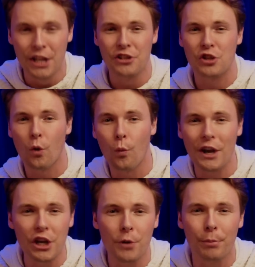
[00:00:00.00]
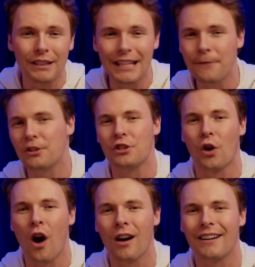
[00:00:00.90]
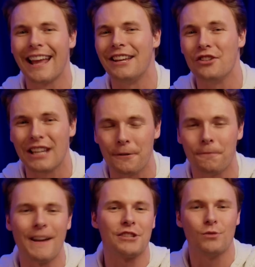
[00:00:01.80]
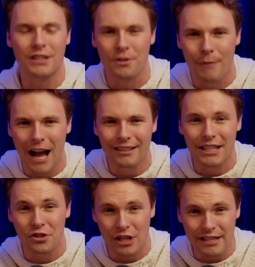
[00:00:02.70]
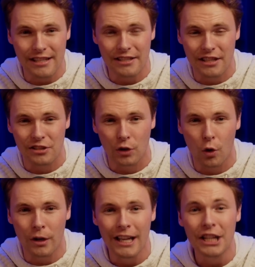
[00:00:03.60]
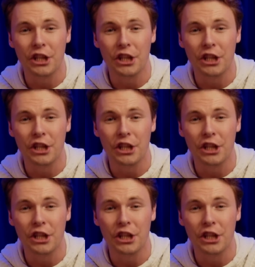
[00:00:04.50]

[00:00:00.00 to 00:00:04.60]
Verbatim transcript: So when you believe in your heart and you confess with your mouth that Jesus is Lord,